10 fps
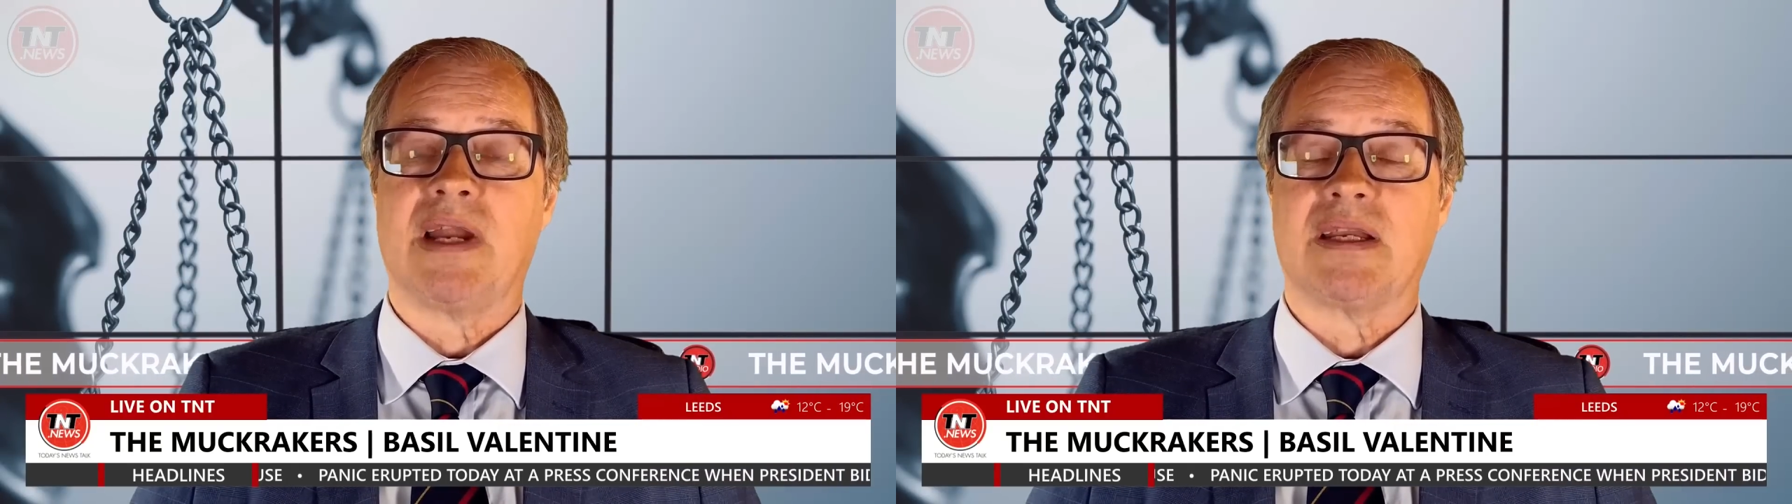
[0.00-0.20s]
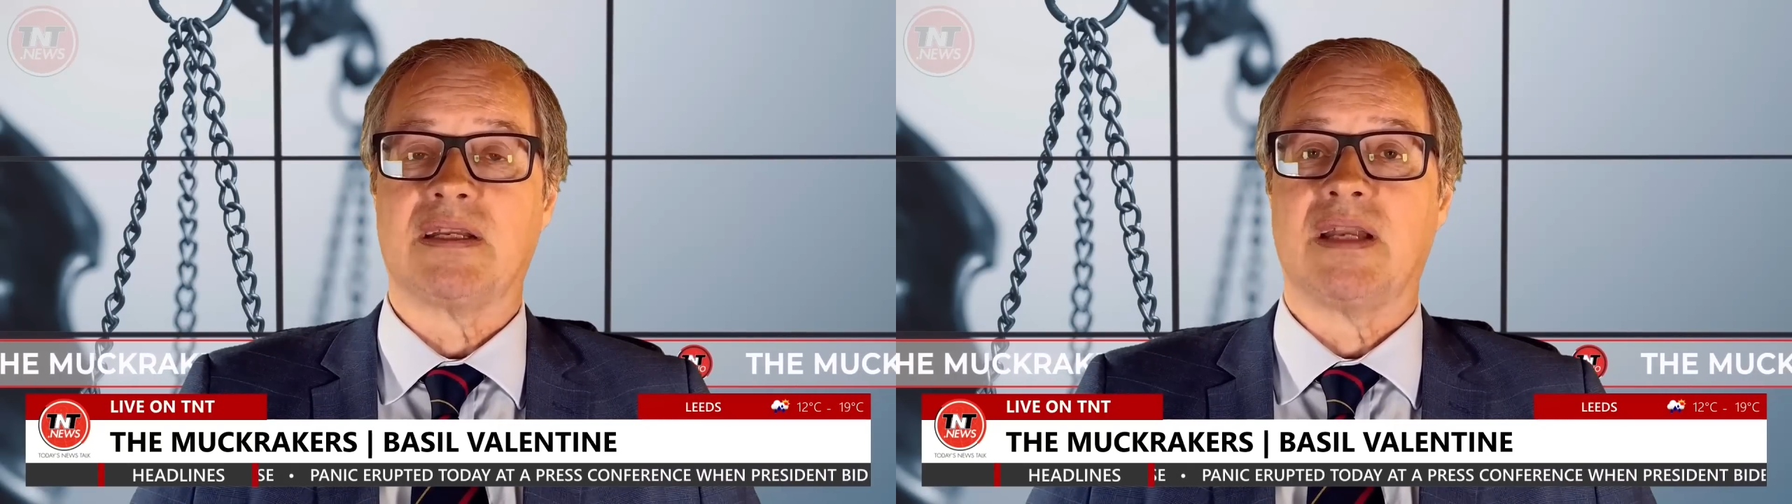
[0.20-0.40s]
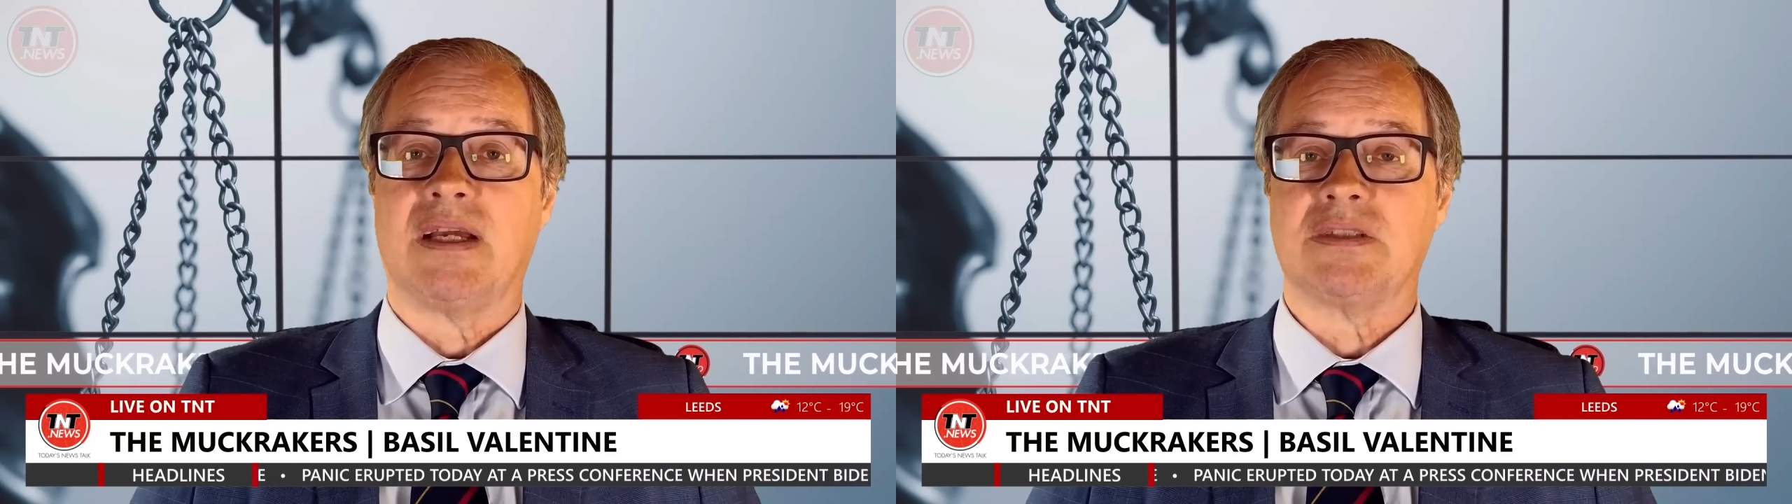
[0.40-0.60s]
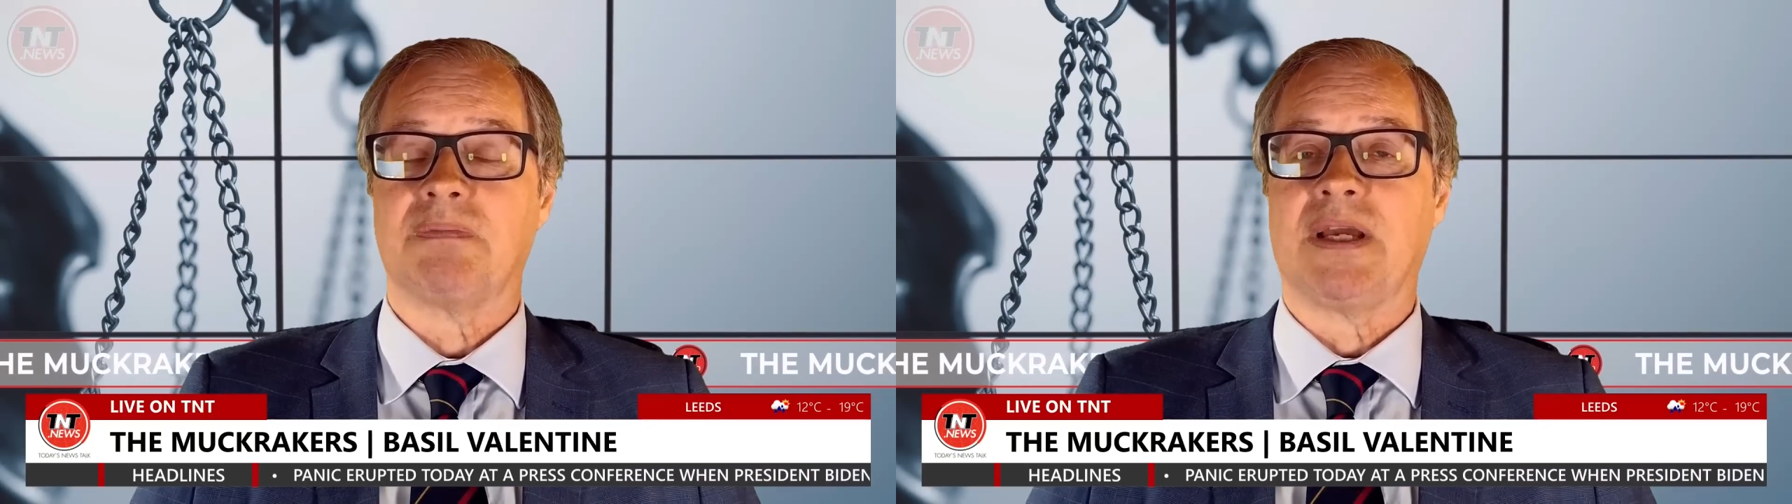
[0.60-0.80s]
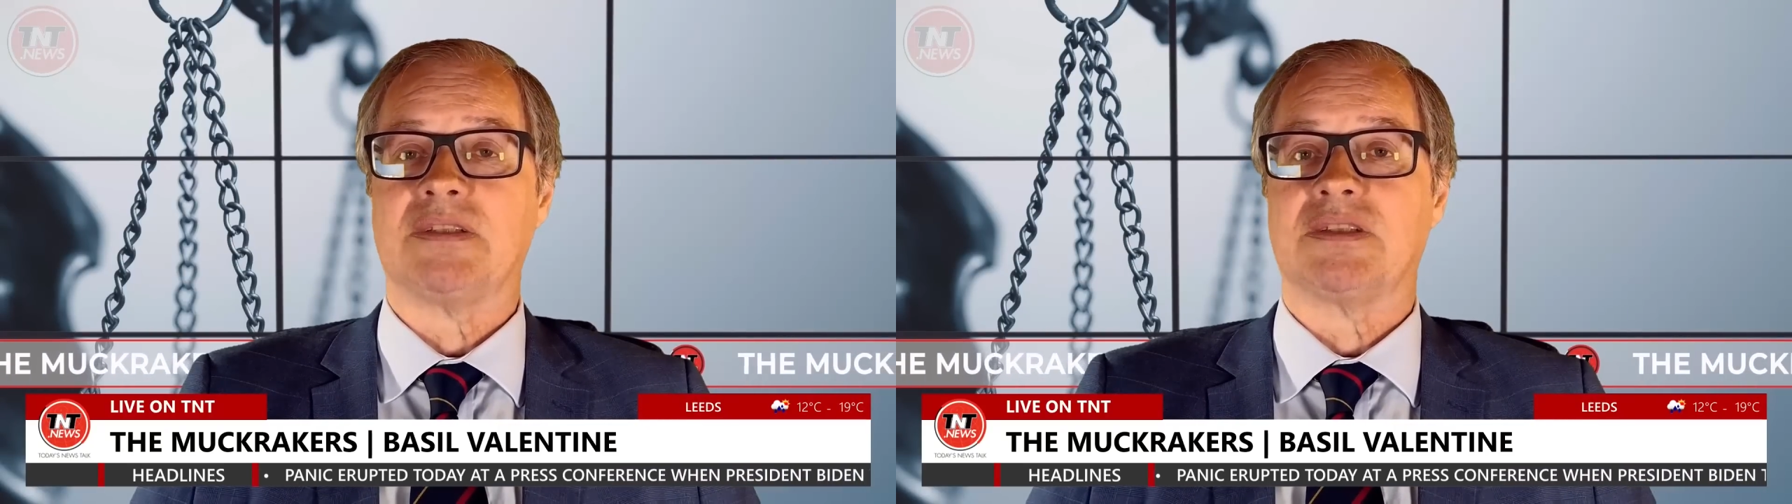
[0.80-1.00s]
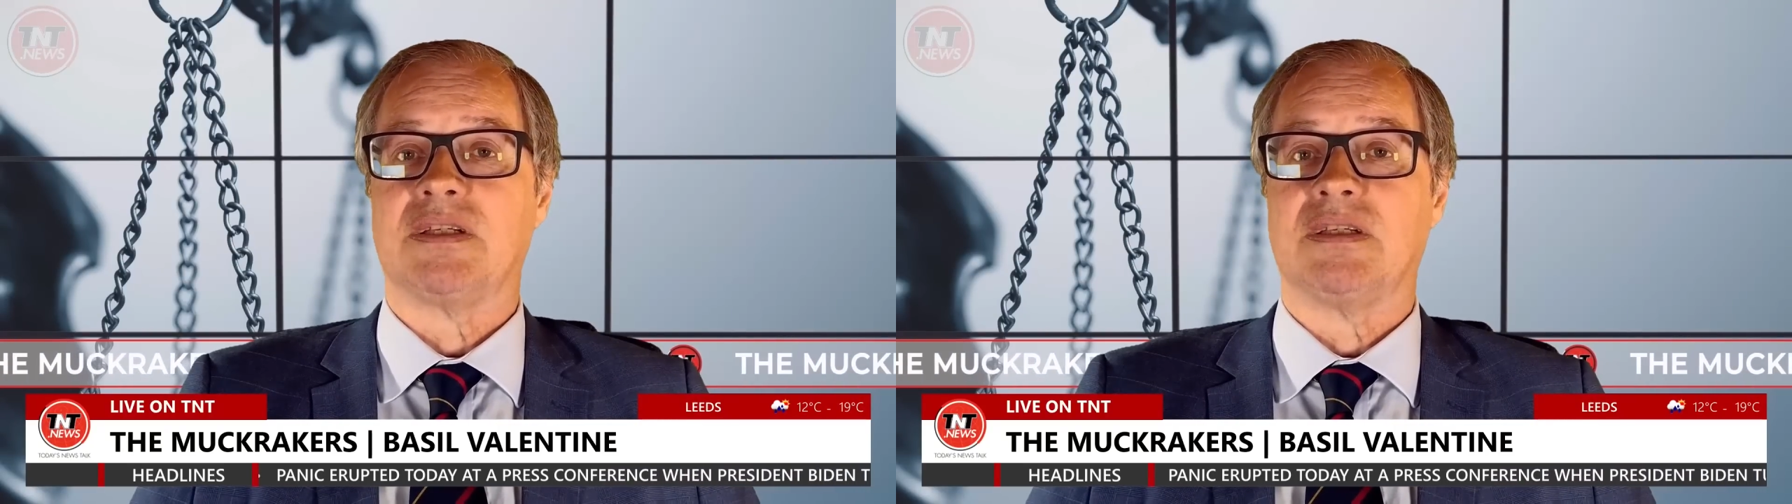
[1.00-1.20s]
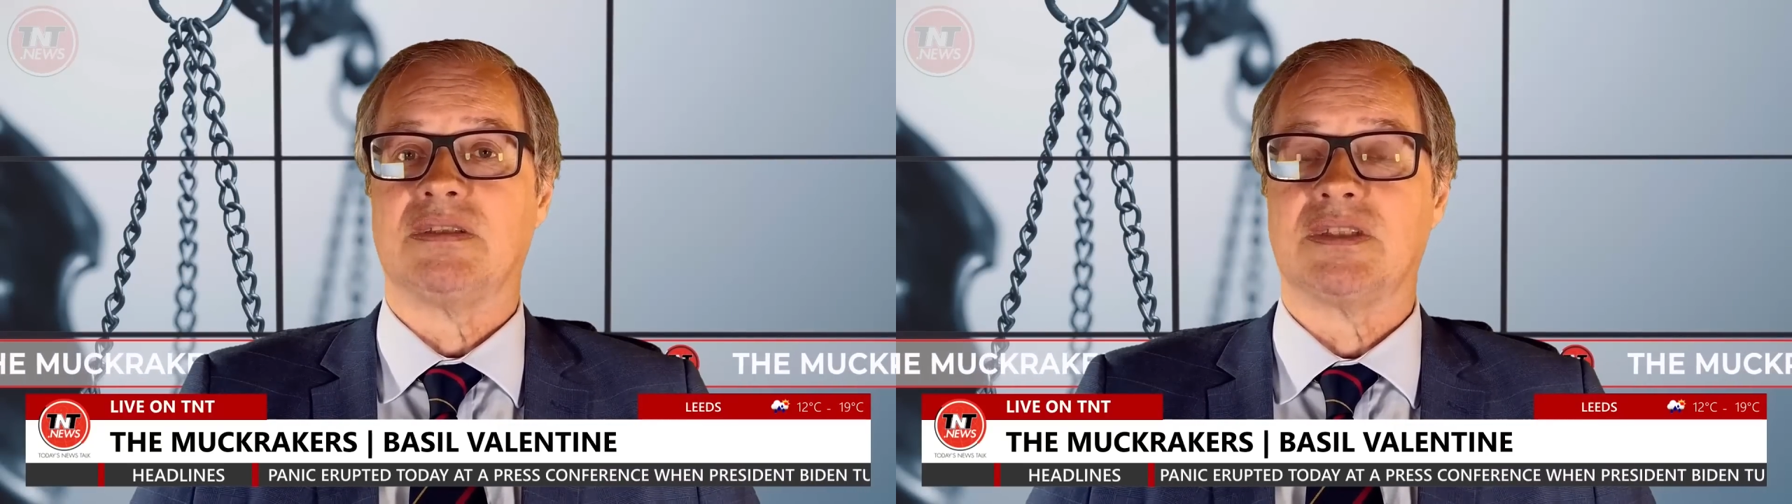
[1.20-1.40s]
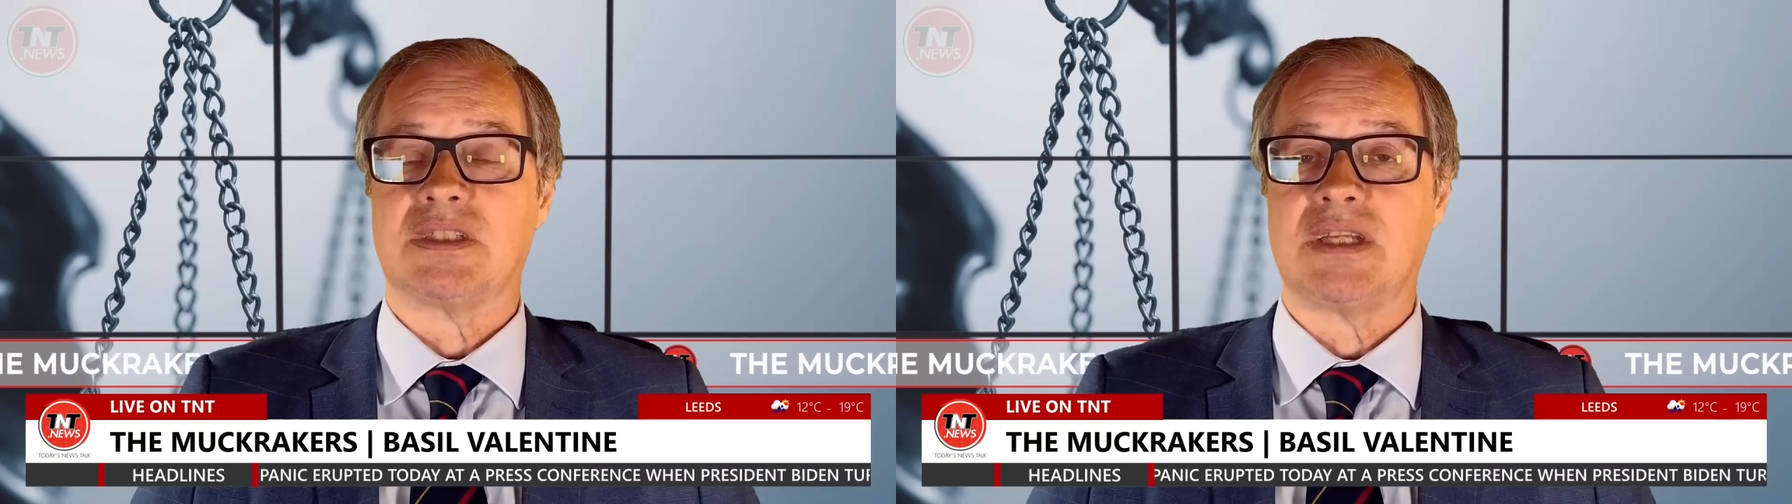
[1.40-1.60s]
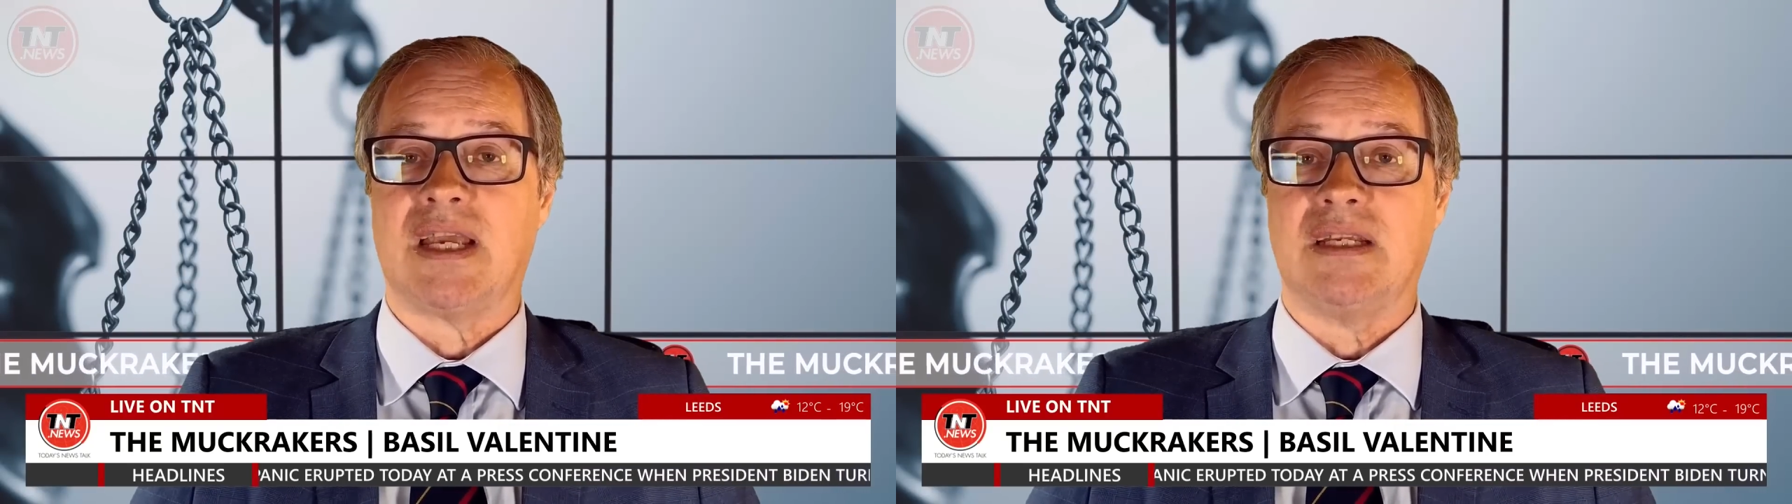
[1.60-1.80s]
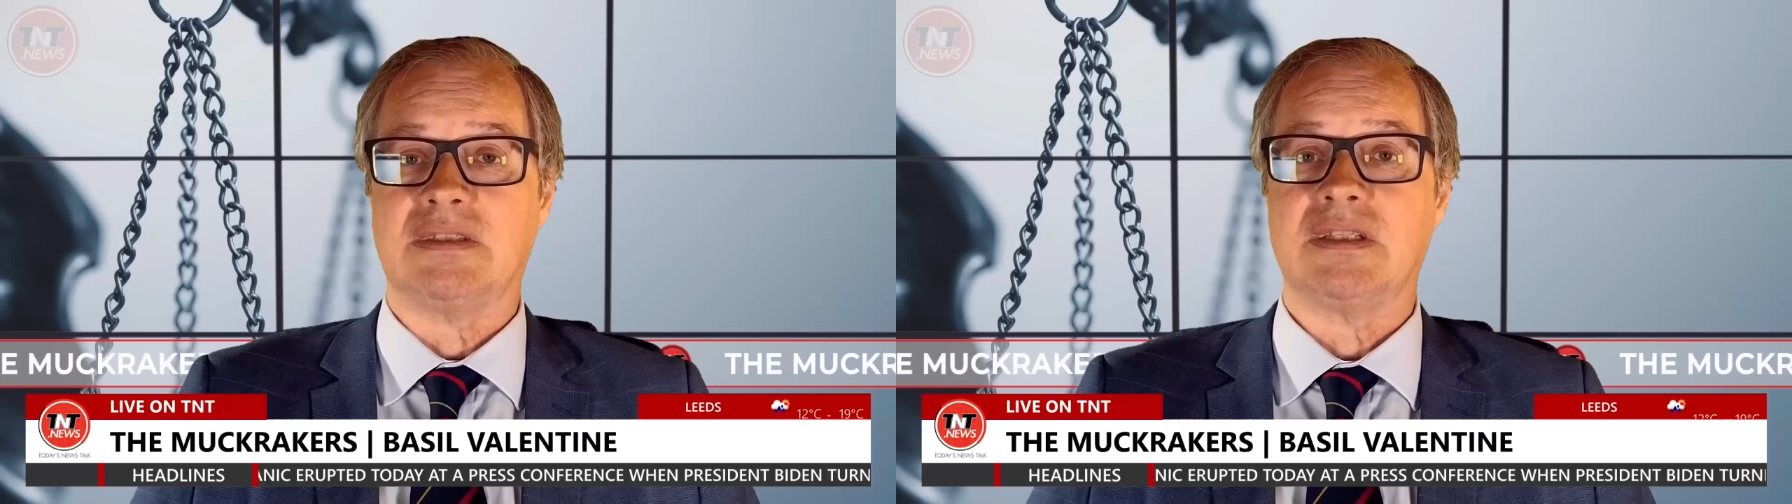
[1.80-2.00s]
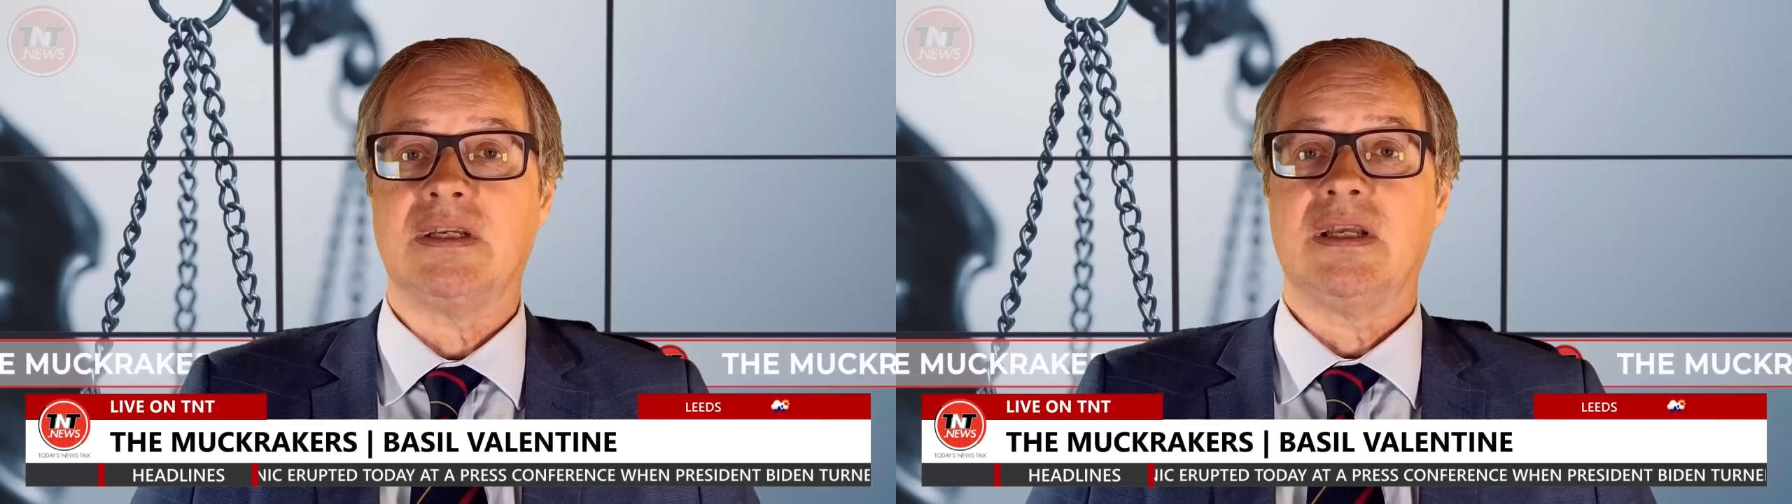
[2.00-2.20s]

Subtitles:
recognise a Palestinian state.